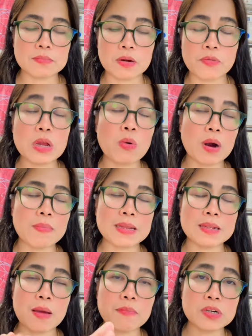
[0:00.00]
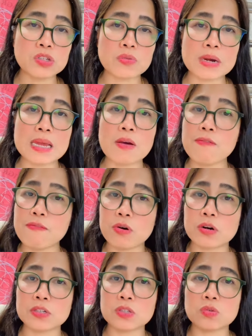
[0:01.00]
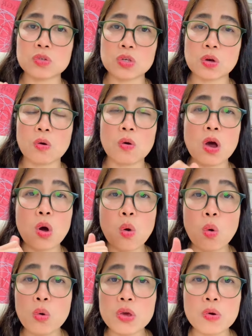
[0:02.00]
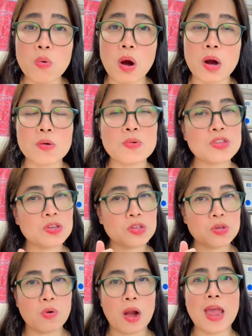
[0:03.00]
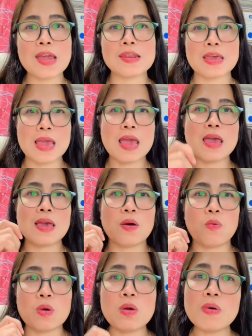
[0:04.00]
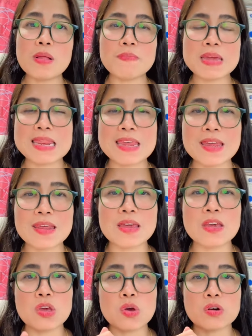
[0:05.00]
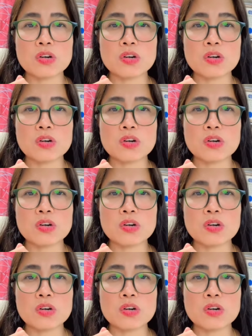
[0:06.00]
requirement. Number three, of course, to show who you are, which is your ID. We will be needing your